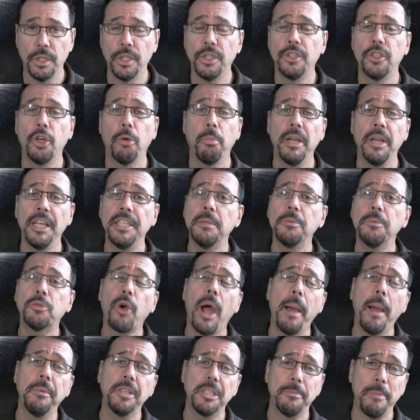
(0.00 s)
So please
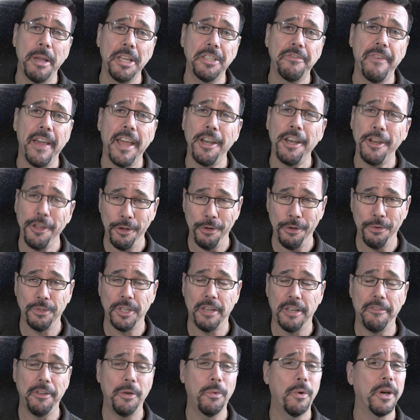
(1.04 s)
subscribe to Space Fan News
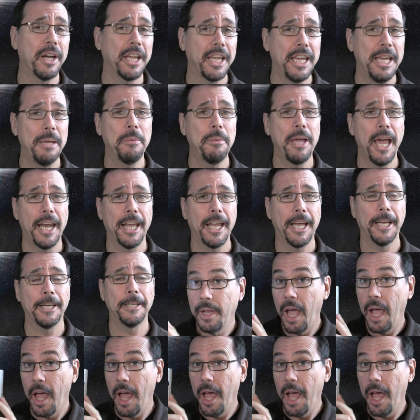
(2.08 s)
if you want to keep getting it.